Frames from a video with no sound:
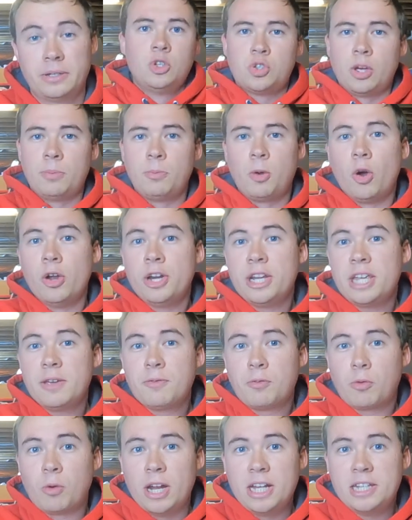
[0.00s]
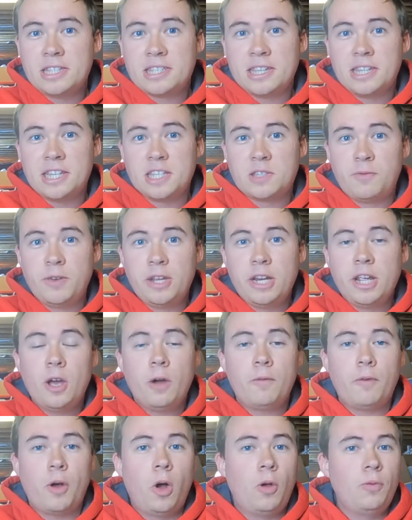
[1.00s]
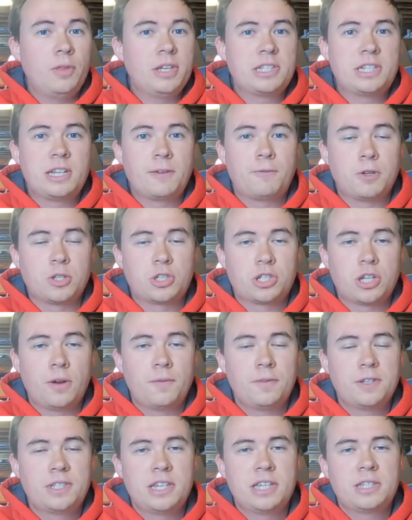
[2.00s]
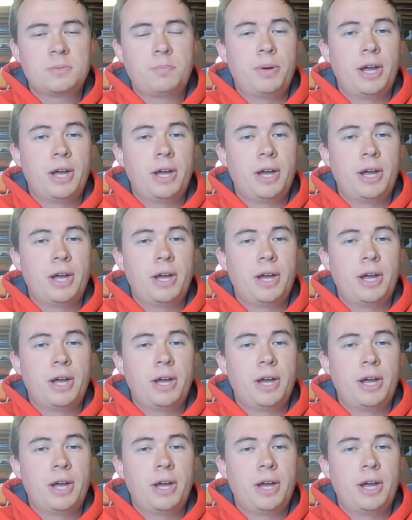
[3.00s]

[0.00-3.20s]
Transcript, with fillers: So I'm going to give rates in this video of all these different services,